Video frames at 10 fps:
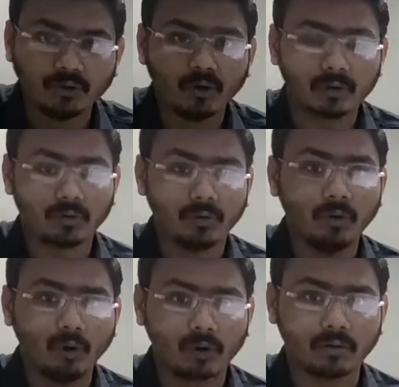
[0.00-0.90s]

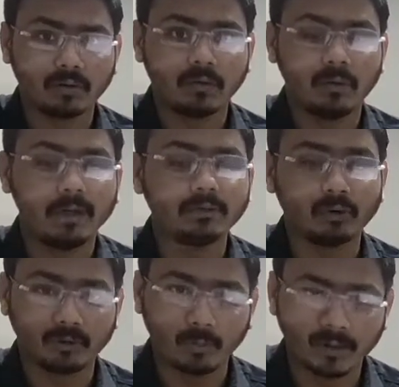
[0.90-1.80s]
your door
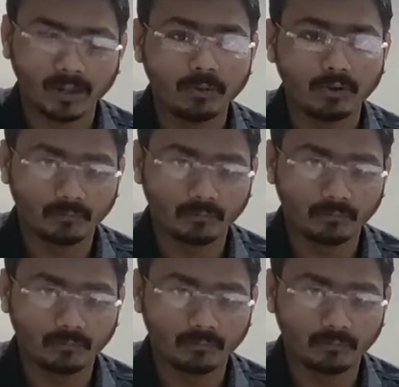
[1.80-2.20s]
is automatically,